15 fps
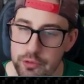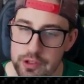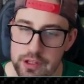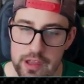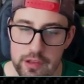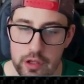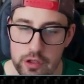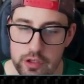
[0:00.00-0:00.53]

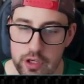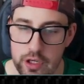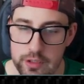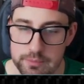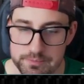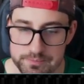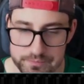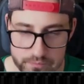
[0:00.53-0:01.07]
they look good.
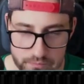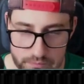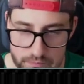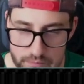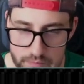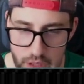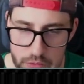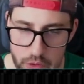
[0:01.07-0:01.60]

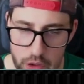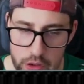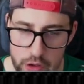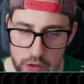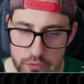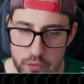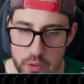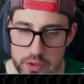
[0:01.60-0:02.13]
Really
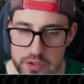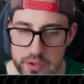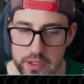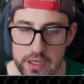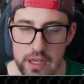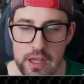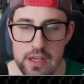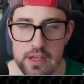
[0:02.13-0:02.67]
looking forward to
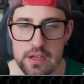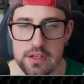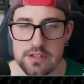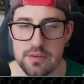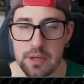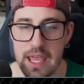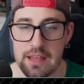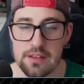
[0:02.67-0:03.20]
it.
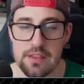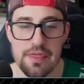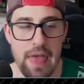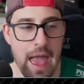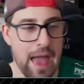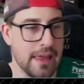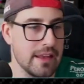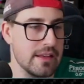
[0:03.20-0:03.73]
So again,
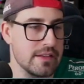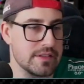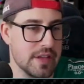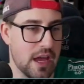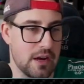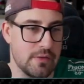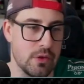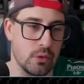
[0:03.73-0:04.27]
that is
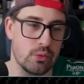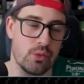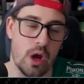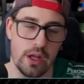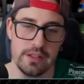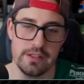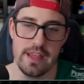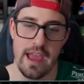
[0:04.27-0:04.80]
kind of the
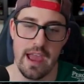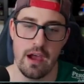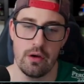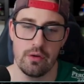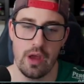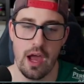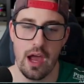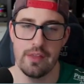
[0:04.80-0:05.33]

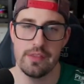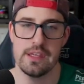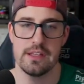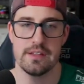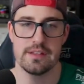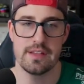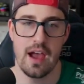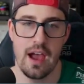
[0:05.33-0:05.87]
rundown on the
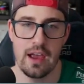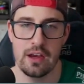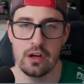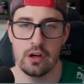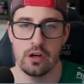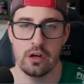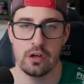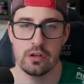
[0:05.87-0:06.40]

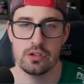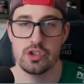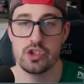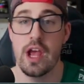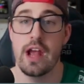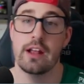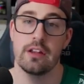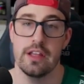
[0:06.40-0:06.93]
entire
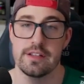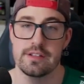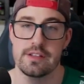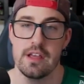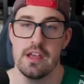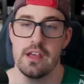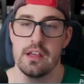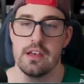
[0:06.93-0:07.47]
checklist.
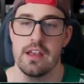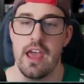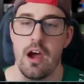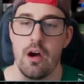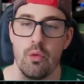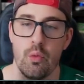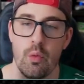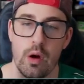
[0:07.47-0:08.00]

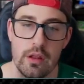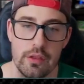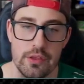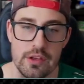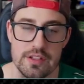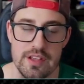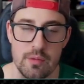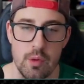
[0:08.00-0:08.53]
Now, one of the
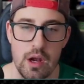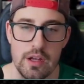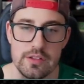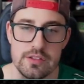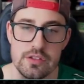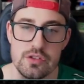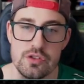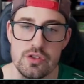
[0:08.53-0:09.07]
things I wanted
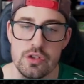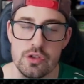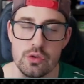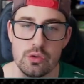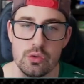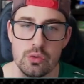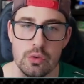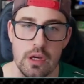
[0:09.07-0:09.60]
to
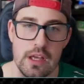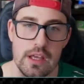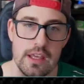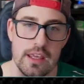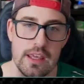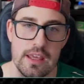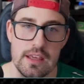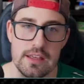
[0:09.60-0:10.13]
do
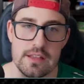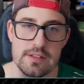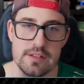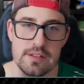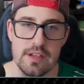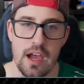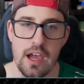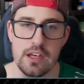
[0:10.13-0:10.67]
is
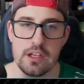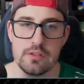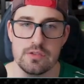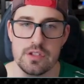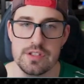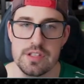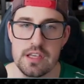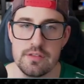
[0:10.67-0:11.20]
kind of
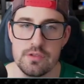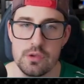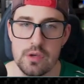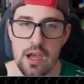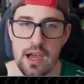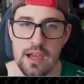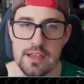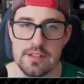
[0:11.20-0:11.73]
just give you
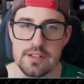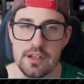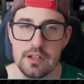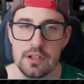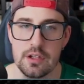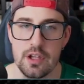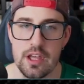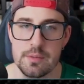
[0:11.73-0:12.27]
guys a
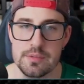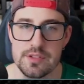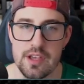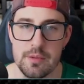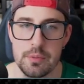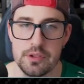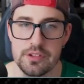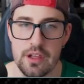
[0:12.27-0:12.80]
glimpse. I
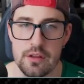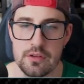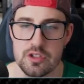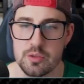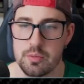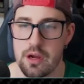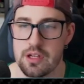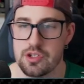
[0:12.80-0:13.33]
put together a
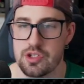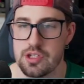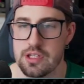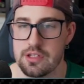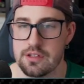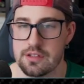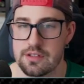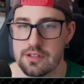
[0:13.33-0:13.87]

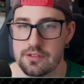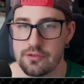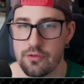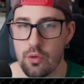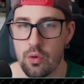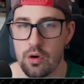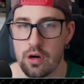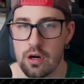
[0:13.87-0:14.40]
spreadsheet. This is
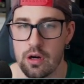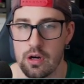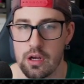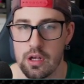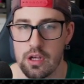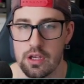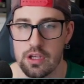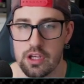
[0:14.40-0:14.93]
for,
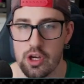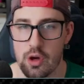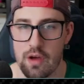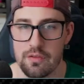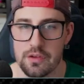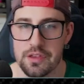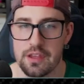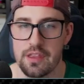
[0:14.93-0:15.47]

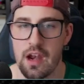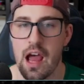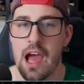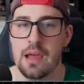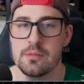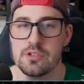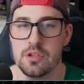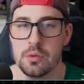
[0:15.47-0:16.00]
everything that
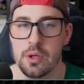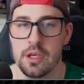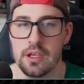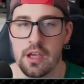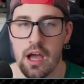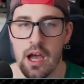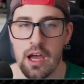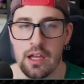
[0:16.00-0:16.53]
I'm doing
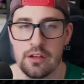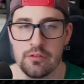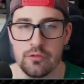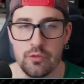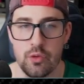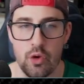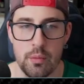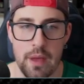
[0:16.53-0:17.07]
on
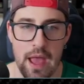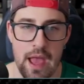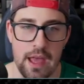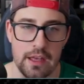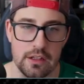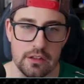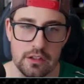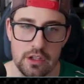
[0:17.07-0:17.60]

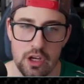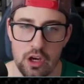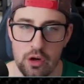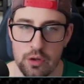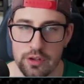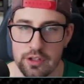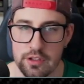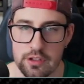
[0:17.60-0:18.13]
format,
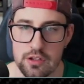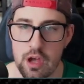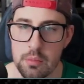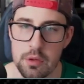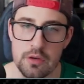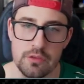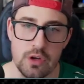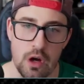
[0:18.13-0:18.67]
and the
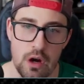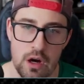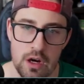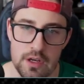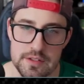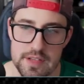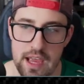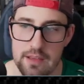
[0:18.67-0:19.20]
number of
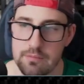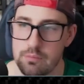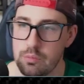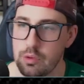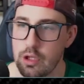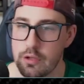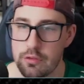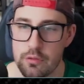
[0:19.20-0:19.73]
cards. I
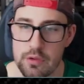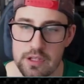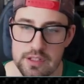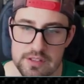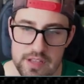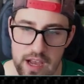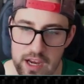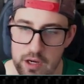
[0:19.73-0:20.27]
look through the
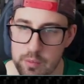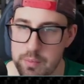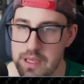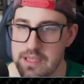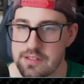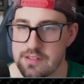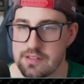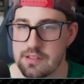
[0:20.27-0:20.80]
entire
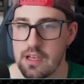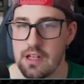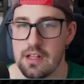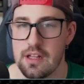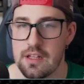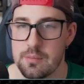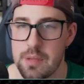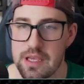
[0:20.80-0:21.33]
base
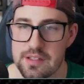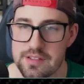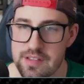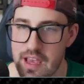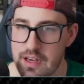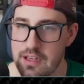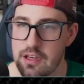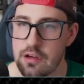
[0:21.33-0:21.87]

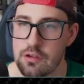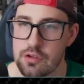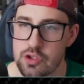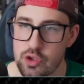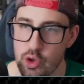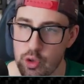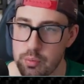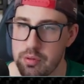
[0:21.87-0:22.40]
set here, the
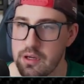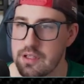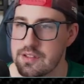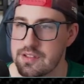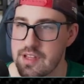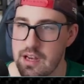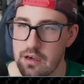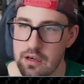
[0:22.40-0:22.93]
short prints,
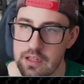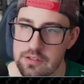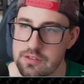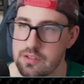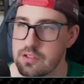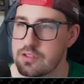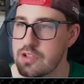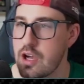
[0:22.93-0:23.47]
standard
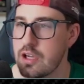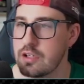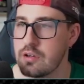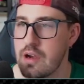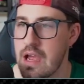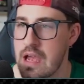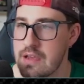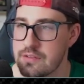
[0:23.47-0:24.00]
inserts,
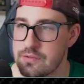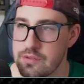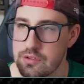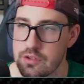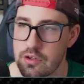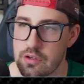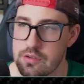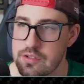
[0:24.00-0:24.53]
autographs,
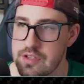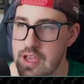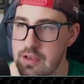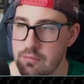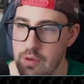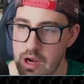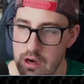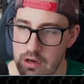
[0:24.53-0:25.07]
Futuro set,
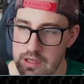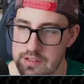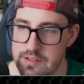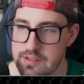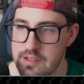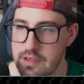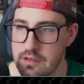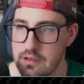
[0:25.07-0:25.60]
rare
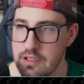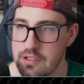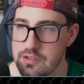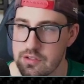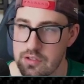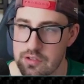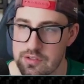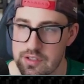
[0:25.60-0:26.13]

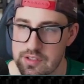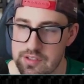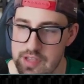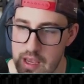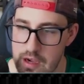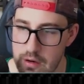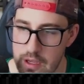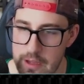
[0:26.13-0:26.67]
inserts,
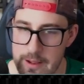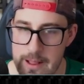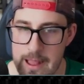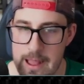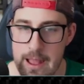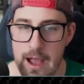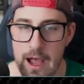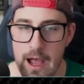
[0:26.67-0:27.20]
etc.
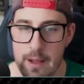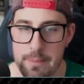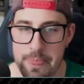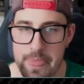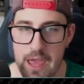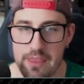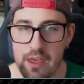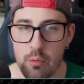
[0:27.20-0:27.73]
And
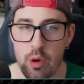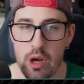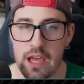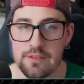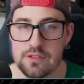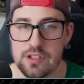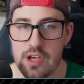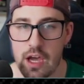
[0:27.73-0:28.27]
then what
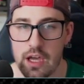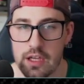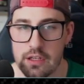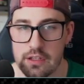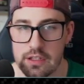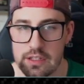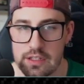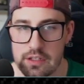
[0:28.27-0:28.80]
I've
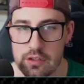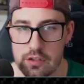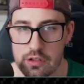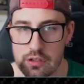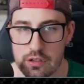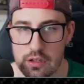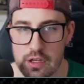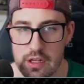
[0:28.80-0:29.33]
done
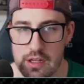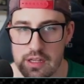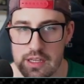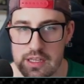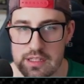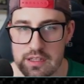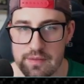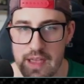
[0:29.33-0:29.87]
here
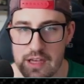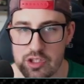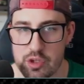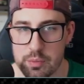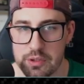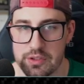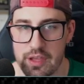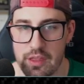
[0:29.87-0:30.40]
is I've actually
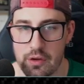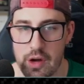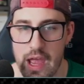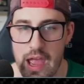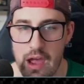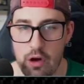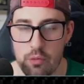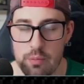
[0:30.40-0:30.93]
put together
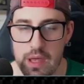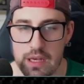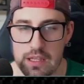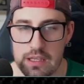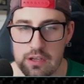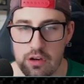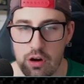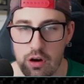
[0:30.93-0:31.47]
how many
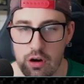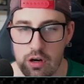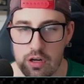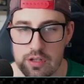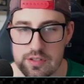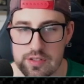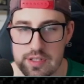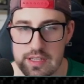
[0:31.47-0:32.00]

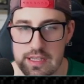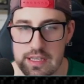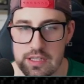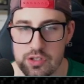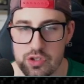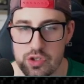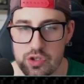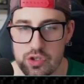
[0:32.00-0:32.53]
cards
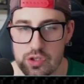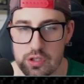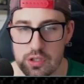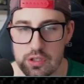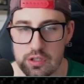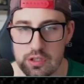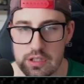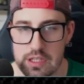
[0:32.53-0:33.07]
each
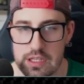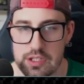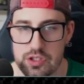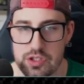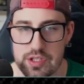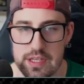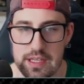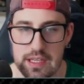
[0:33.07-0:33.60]

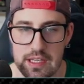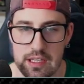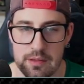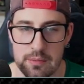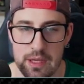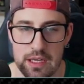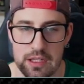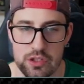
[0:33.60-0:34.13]

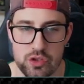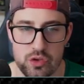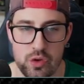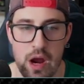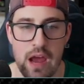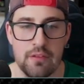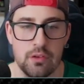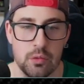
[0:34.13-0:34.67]
team and each
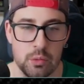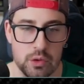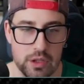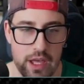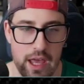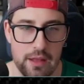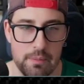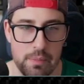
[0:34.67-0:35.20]
driver will
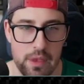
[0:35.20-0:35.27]
get.